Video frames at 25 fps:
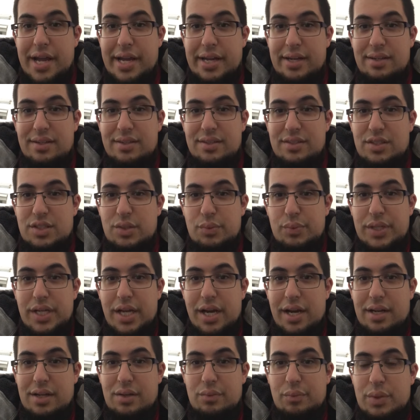Do we not?
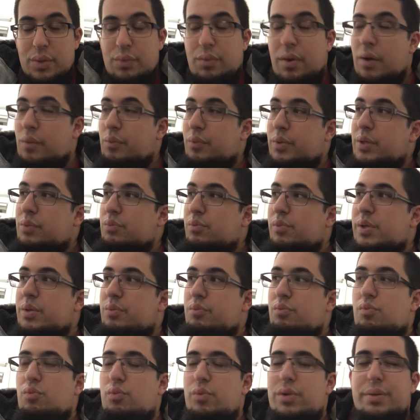We
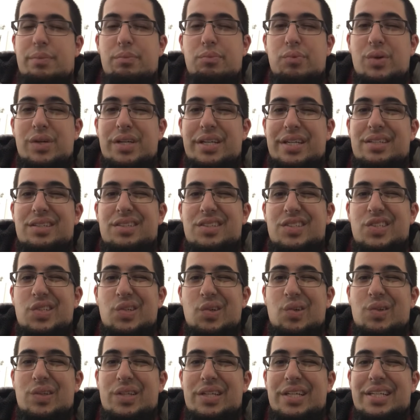pretty
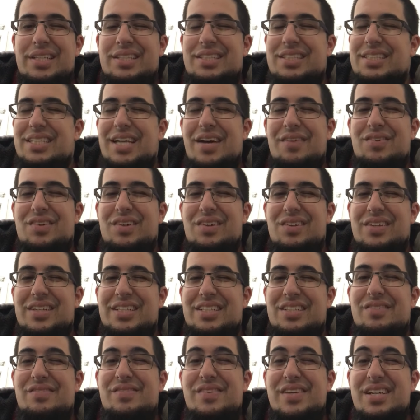surely, definitely,
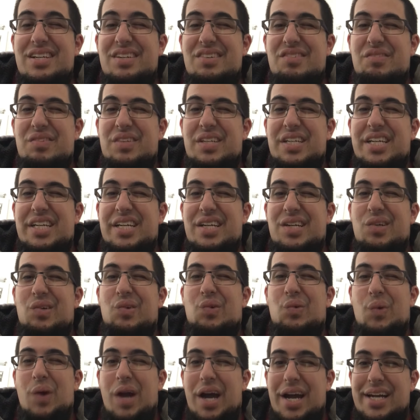definitively
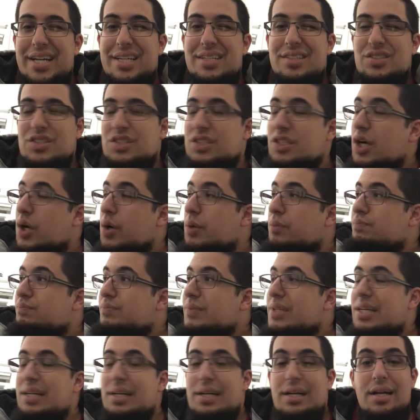riot. So,
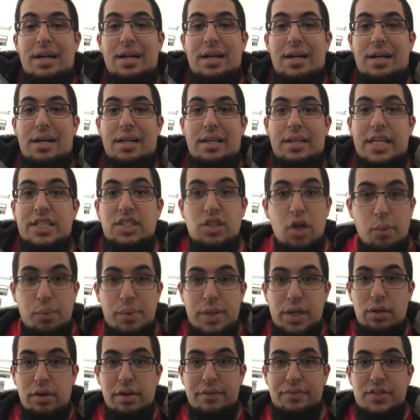let's hope we don't have
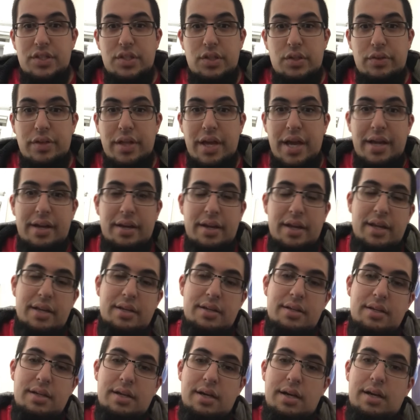to do that, and
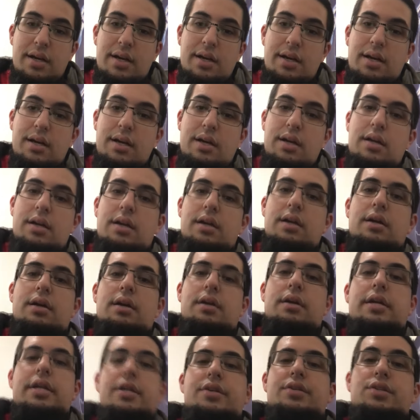
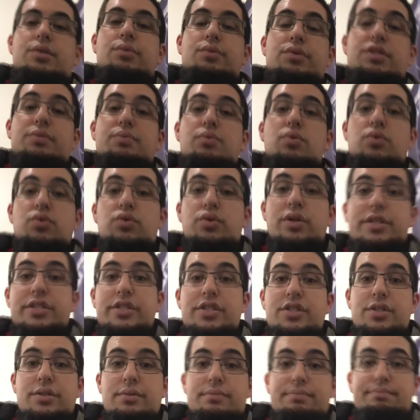here's to a smooth transition.
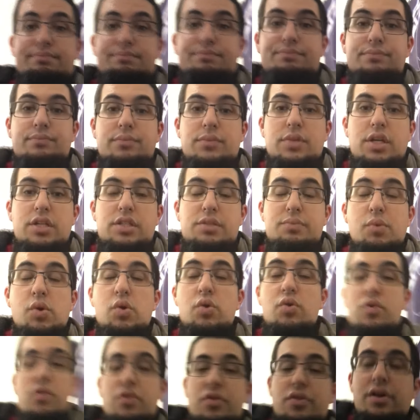A smooth,
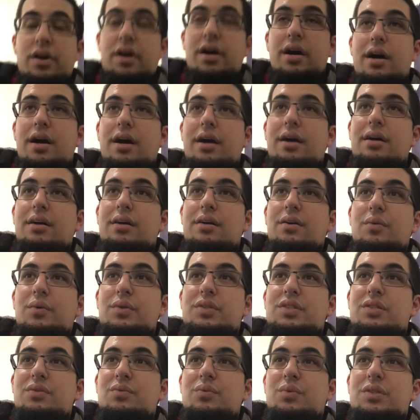
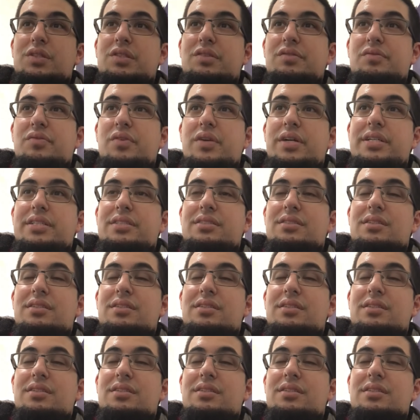what's the phrase?